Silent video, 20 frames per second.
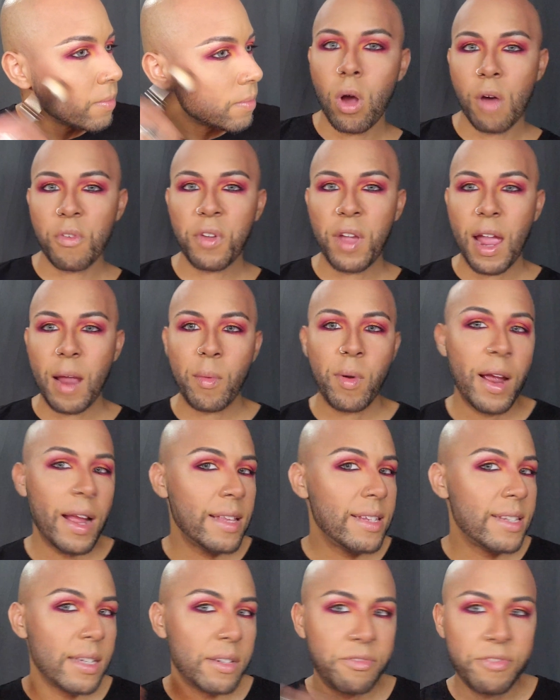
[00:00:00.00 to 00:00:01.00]
Off camera, I
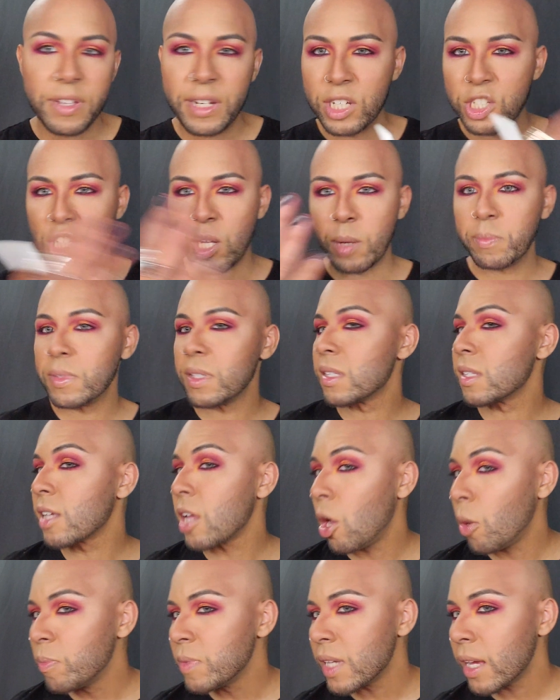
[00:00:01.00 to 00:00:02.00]
did finish up the
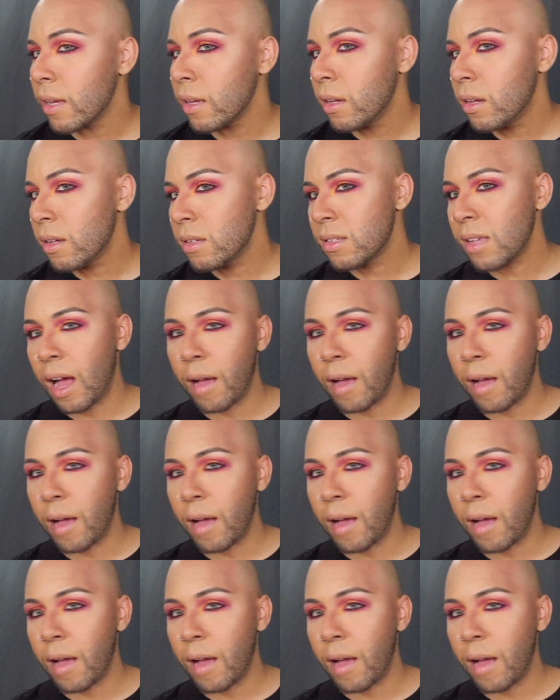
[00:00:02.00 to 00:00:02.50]
sculpting because